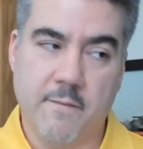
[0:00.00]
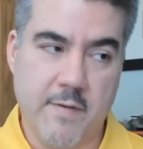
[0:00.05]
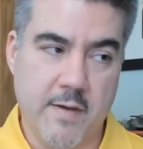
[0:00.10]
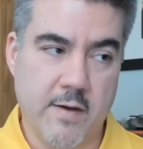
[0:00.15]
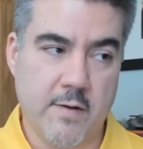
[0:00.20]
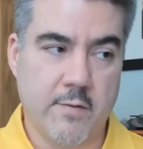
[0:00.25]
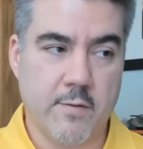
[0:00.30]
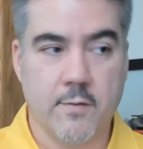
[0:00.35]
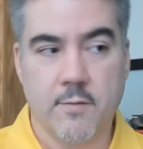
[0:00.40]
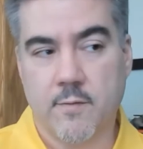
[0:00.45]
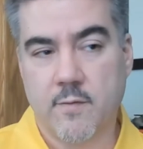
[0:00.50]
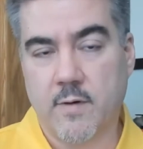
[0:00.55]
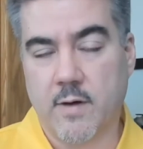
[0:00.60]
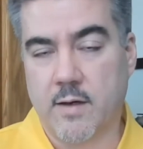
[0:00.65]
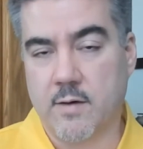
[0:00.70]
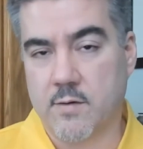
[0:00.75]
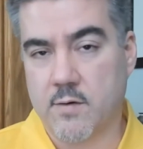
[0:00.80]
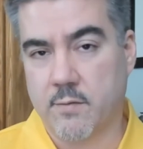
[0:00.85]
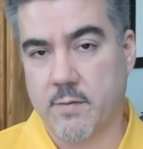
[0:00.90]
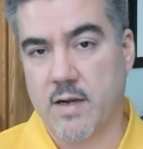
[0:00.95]
Vehicles
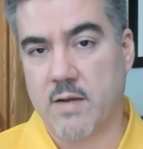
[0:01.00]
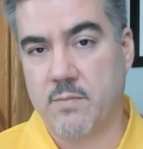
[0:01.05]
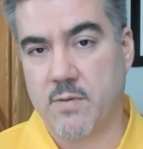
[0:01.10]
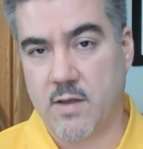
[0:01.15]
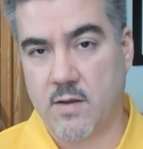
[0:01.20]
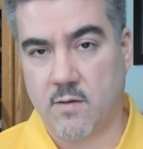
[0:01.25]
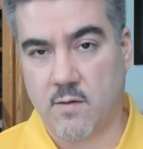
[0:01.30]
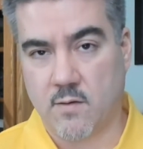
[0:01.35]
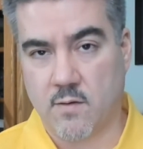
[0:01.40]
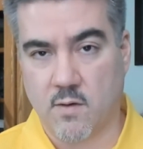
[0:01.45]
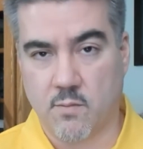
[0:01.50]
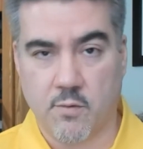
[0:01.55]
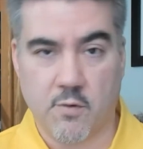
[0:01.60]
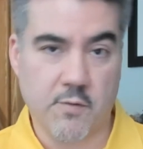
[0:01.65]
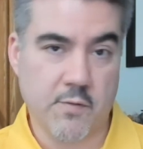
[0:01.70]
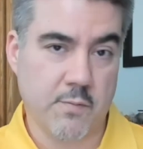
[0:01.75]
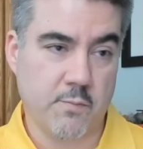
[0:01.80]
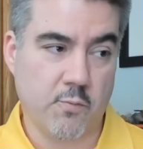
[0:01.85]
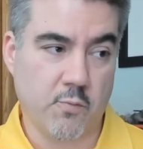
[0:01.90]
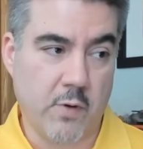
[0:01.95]
and terrain pieces are
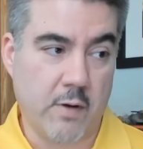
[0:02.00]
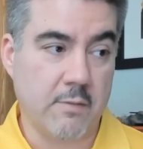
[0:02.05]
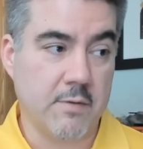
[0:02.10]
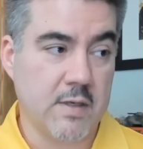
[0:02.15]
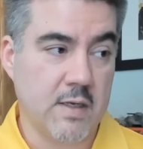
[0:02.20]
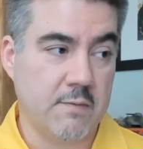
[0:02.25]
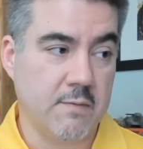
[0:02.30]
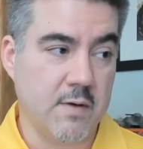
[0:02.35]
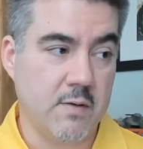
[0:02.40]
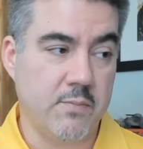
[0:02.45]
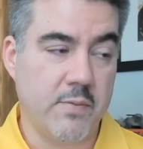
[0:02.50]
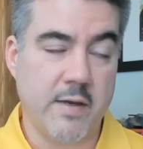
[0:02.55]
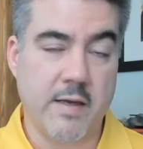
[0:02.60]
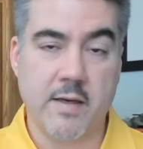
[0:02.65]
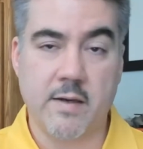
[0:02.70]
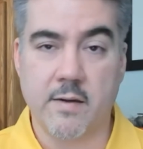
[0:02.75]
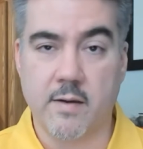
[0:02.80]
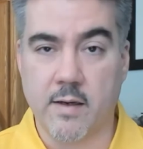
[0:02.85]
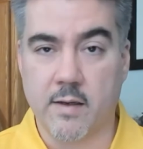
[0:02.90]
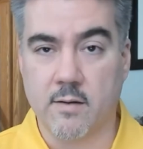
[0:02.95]
both relatively
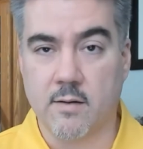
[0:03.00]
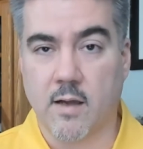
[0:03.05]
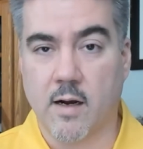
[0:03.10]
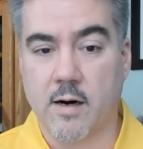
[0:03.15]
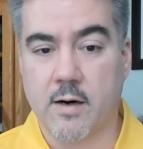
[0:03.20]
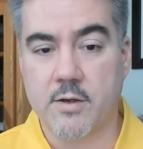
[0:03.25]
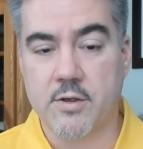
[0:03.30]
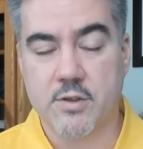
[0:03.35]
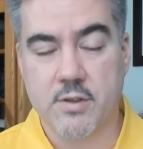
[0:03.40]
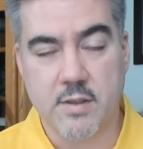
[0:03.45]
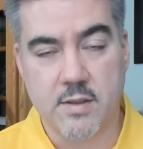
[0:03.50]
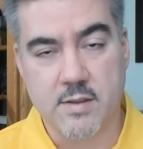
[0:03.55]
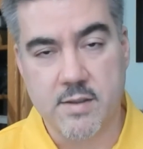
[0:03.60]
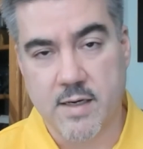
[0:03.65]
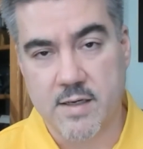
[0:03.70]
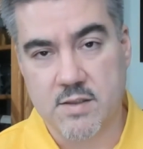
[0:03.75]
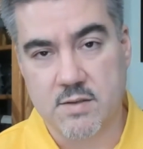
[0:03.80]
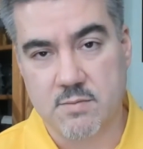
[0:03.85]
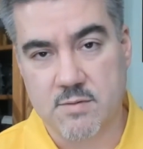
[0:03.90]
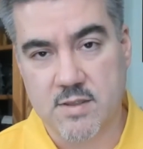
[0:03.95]
big and large, can
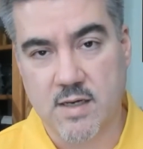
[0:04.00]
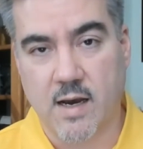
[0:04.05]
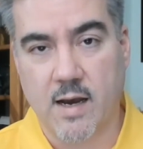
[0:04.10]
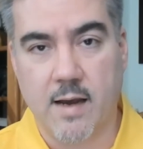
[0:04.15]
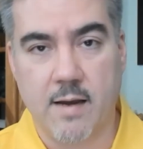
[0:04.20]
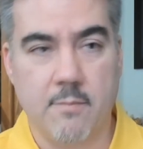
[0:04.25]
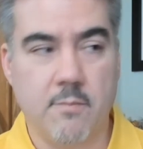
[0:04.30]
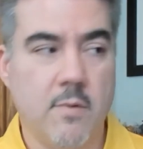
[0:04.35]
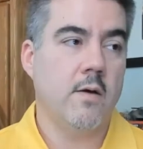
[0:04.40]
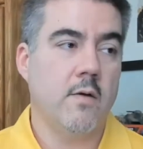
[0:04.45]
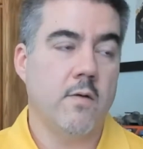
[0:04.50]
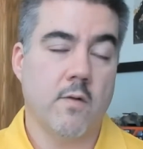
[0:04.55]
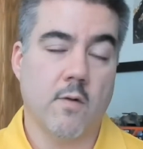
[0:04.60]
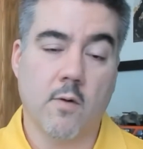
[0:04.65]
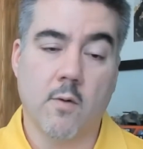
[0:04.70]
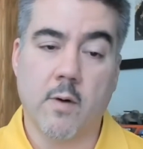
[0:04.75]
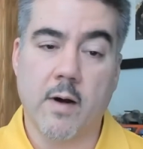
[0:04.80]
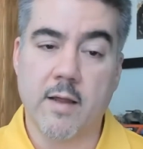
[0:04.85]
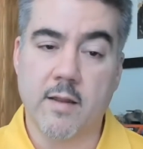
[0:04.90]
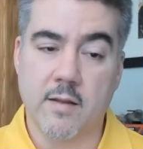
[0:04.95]
take some time,
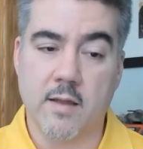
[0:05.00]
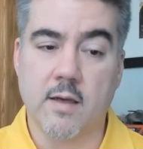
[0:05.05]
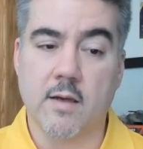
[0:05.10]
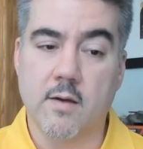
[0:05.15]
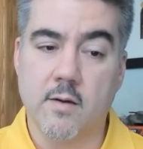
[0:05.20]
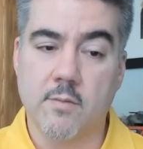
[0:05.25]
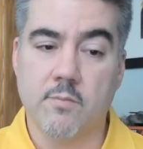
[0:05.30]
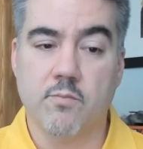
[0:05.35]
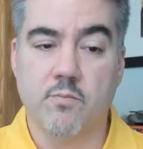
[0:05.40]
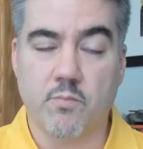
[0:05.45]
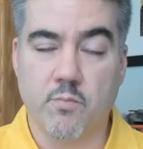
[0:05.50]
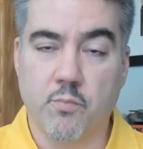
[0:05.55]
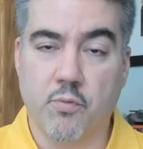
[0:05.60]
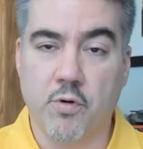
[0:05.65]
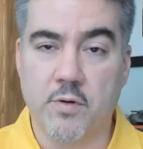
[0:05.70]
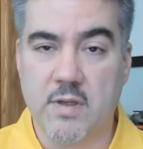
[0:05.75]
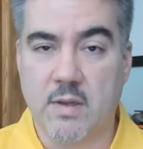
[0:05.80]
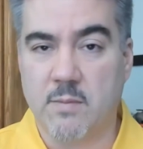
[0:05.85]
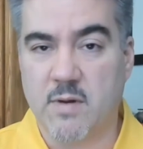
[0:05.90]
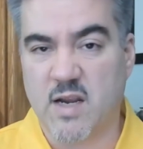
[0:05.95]
so I think
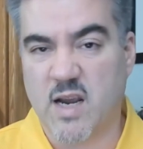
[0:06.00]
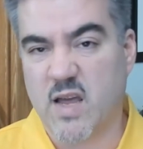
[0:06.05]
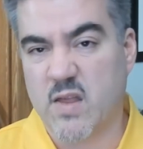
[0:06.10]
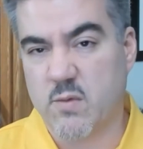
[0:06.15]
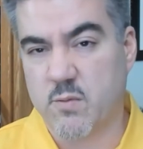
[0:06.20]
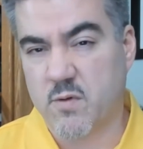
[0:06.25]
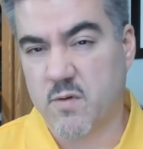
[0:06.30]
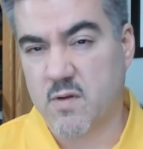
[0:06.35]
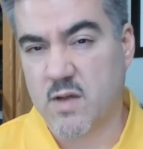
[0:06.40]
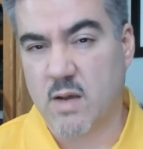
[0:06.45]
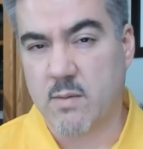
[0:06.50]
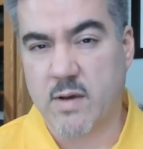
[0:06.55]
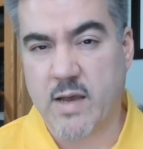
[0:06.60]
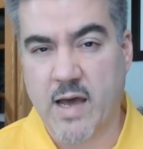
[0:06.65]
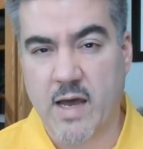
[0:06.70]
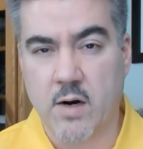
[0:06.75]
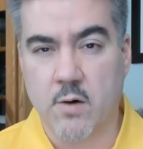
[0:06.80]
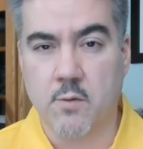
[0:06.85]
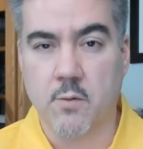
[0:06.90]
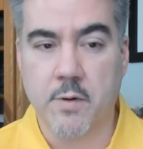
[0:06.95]
putting them together in the same
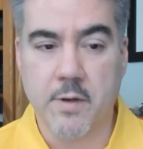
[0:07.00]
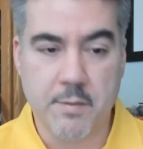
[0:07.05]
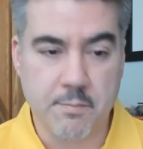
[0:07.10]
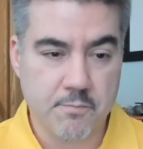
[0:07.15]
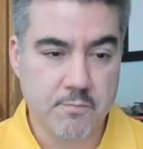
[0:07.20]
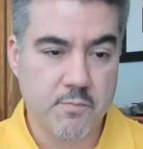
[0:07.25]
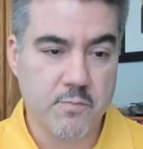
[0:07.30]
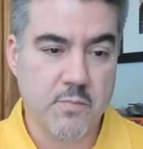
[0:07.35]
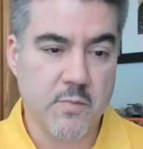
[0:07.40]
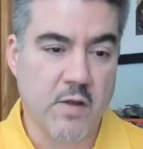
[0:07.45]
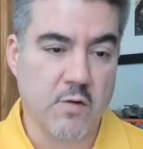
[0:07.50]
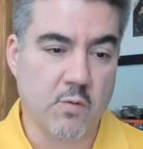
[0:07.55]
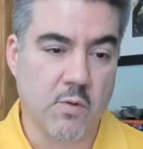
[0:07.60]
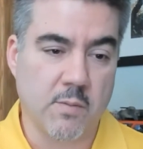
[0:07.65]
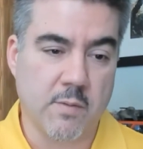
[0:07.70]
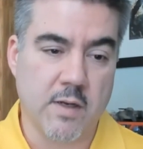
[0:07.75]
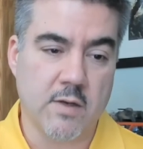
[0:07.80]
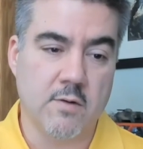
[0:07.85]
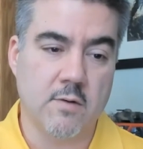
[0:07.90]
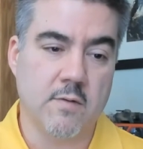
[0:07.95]
category, that's what
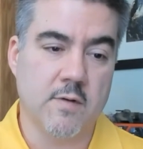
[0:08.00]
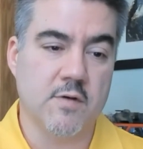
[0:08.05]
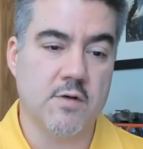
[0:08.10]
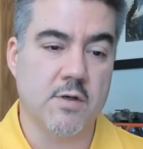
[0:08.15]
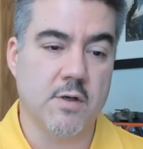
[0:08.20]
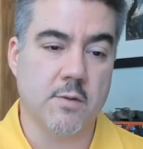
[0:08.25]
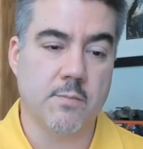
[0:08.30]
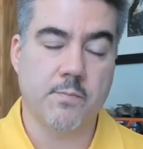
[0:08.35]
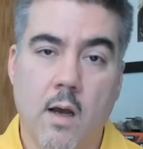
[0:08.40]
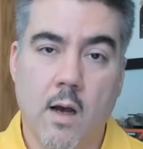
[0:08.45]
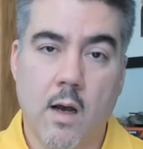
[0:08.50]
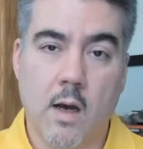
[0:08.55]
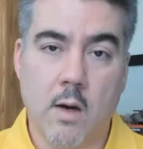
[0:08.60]
I'm going to do this year.